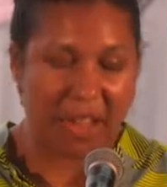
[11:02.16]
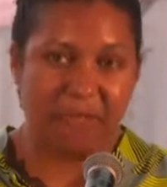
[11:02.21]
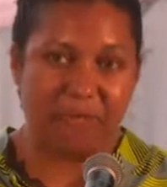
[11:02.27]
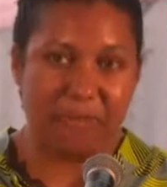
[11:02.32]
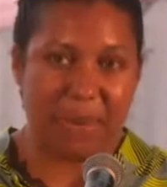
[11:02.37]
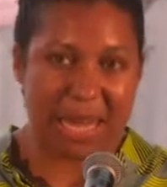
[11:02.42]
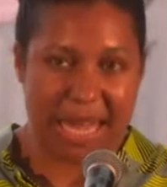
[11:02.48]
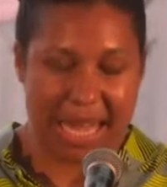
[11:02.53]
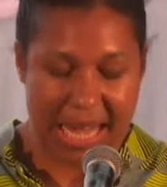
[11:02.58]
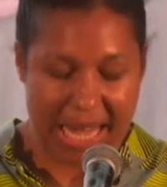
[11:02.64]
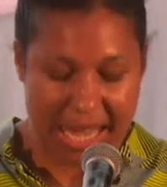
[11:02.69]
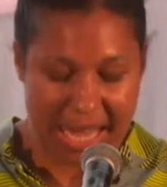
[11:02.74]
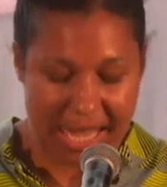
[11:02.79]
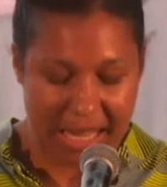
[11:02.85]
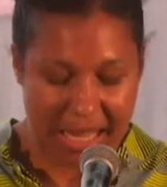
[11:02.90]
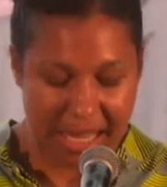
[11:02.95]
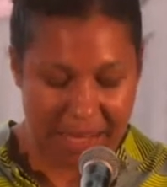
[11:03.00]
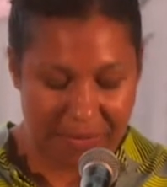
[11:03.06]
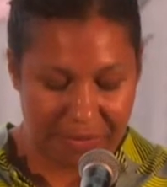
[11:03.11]
of
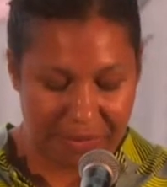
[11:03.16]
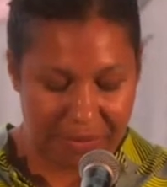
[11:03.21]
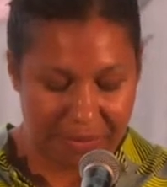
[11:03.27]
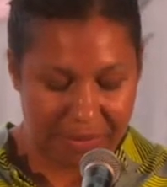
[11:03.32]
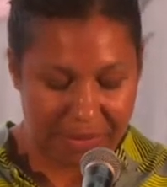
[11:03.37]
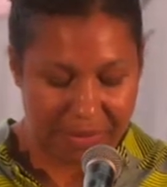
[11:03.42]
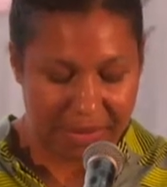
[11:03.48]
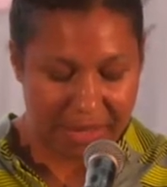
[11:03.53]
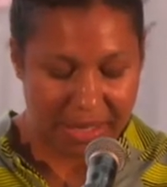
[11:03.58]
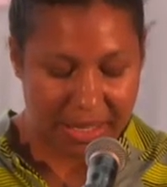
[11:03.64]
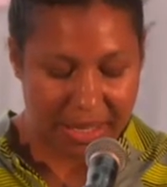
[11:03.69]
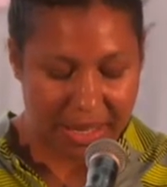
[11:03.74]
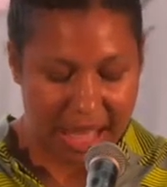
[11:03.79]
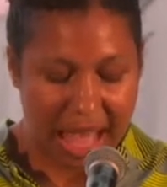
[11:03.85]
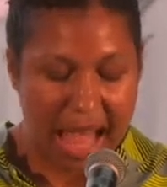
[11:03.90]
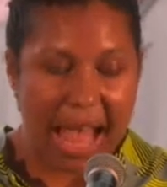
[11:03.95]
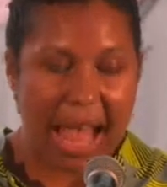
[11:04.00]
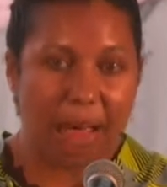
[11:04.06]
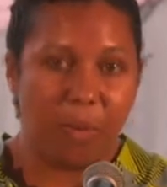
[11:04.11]
being.
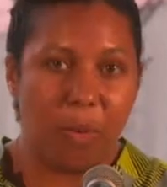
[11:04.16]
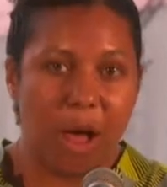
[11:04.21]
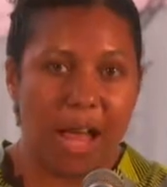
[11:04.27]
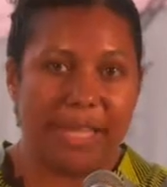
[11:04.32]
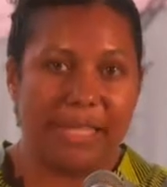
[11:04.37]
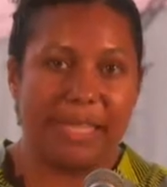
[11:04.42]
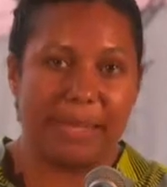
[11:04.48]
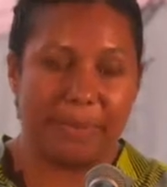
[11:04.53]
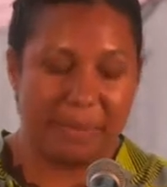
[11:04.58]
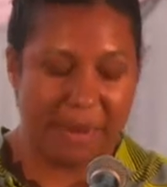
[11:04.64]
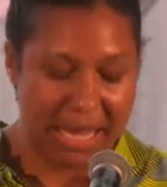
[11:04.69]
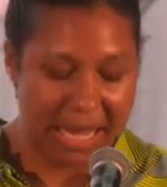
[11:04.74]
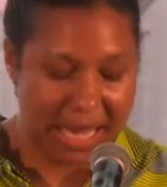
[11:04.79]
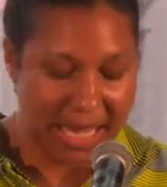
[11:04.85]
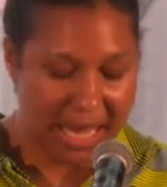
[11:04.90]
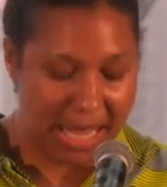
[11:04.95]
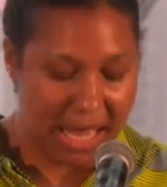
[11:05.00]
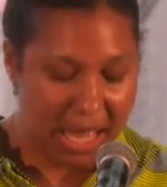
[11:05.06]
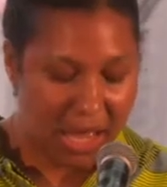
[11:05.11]
I want to
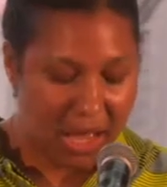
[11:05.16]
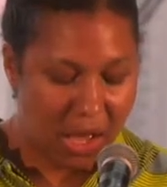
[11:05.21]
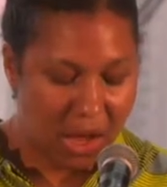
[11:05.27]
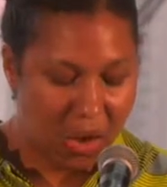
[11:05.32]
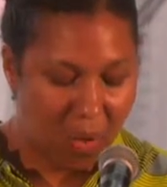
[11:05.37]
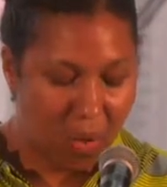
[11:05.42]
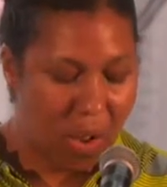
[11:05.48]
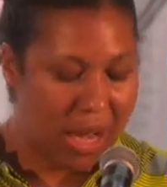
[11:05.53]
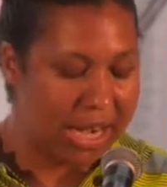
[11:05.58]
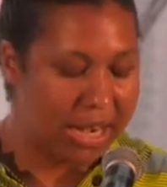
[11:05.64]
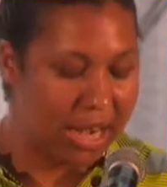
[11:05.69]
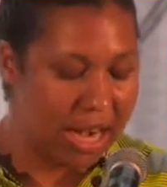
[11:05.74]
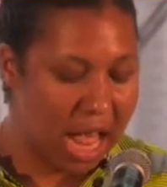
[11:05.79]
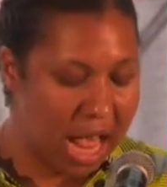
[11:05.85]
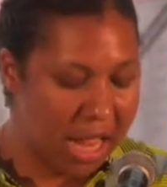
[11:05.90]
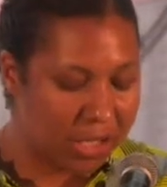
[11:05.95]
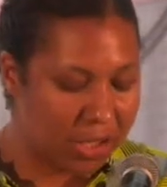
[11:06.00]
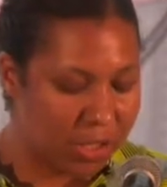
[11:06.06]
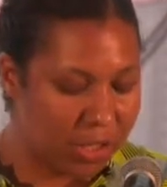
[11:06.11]
be one
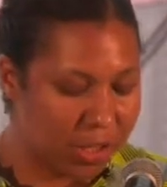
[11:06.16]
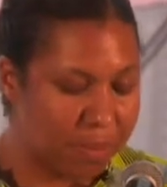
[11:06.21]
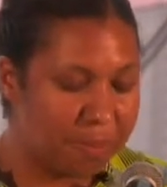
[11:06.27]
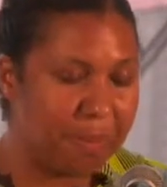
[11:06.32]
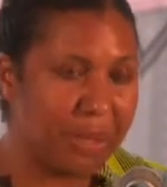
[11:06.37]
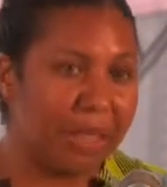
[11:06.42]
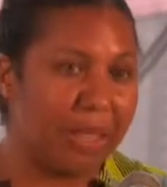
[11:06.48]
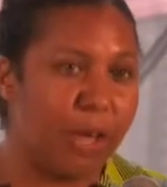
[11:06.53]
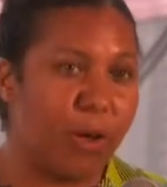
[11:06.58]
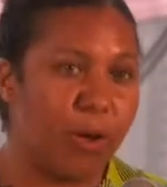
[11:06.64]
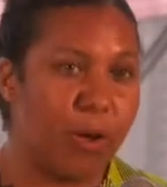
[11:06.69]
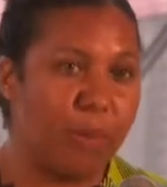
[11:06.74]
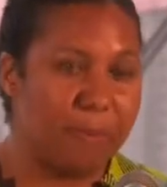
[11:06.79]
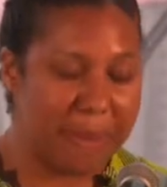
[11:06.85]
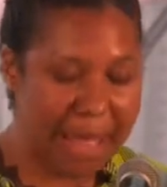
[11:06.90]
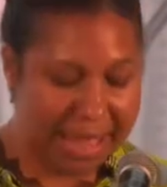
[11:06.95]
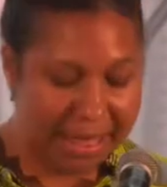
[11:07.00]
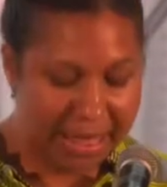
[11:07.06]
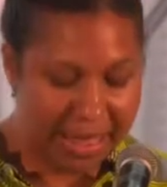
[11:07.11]
notch below
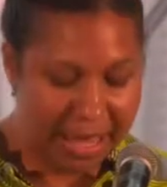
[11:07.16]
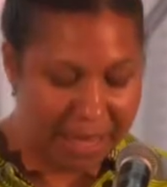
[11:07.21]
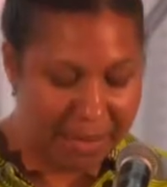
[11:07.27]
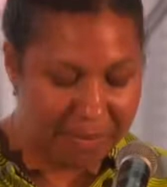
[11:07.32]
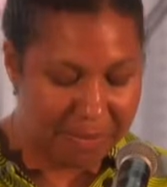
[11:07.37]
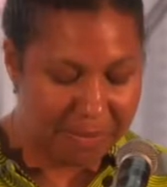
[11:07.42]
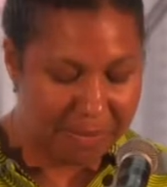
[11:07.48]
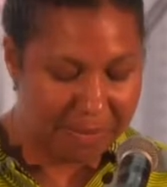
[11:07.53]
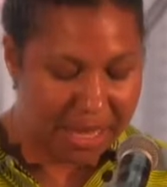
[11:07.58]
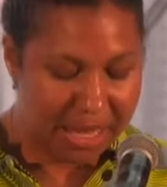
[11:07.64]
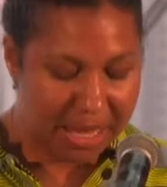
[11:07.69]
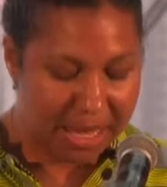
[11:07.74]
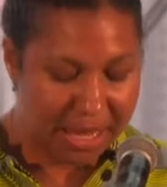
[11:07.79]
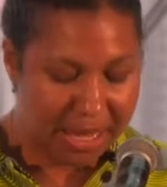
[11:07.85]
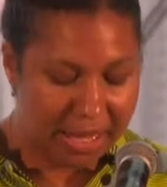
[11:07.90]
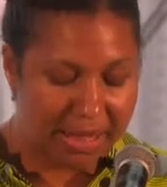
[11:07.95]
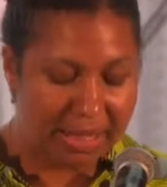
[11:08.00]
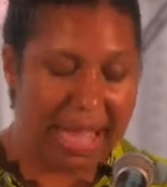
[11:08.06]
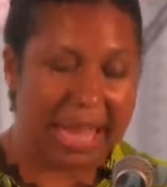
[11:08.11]
bedlam,
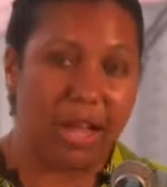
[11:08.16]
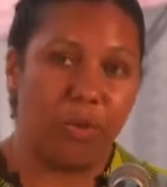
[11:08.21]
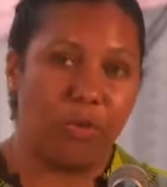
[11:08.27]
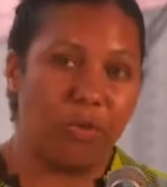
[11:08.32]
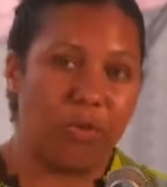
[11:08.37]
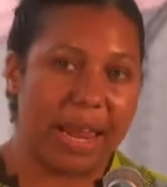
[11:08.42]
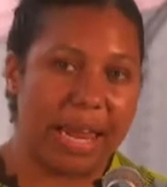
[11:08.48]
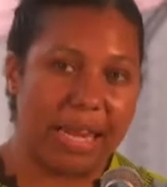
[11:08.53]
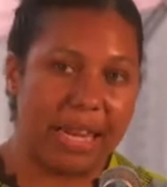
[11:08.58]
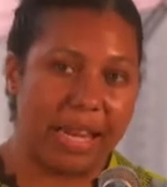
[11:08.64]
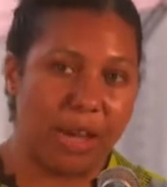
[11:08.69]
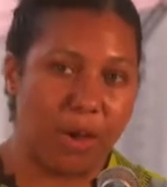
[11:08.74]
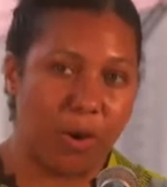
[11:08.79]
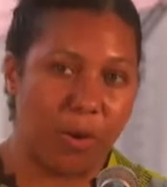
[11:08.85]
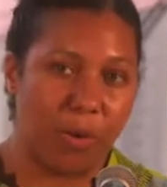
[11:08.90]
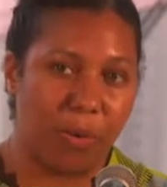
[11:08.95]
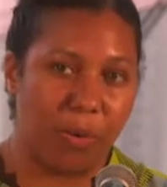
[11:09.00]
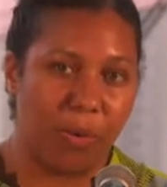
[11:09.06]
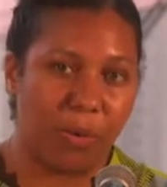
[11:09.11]
like a
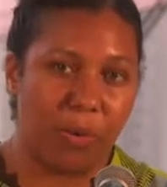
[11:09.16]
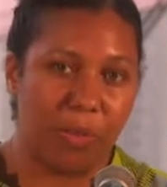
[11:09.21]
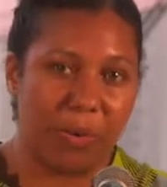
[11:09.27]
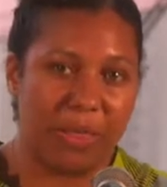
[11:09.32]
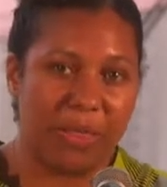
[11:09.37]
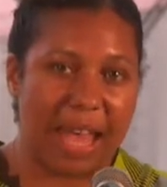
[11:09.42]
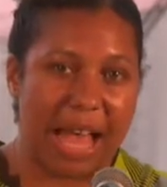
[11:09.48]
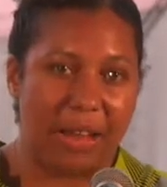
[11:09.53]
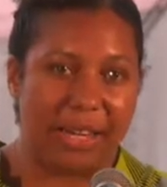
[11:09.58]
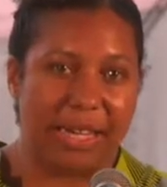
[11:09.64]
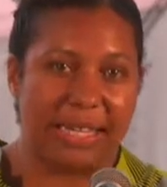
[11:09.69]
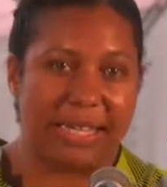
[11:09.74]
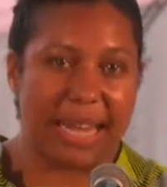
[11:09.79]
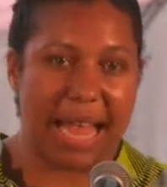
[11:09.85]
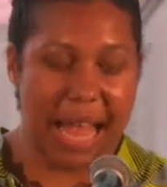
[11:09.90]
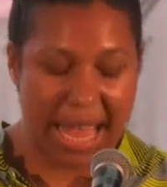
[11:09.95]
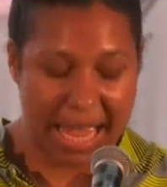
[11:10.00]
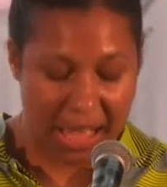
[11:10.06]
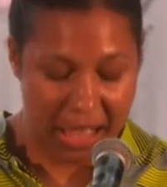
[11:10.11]
radio without a
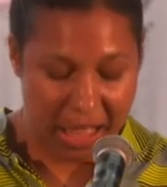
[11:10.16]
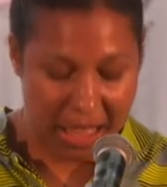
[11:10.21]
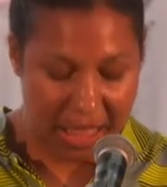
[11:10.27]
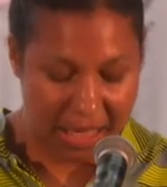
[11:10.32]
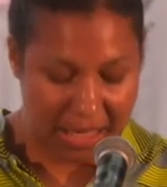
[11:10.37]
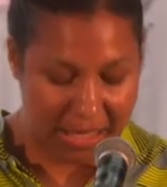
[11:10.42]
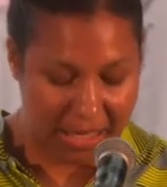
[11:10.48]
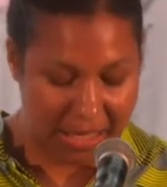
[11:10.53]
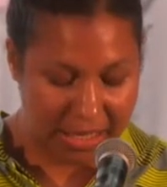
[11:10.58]
dial,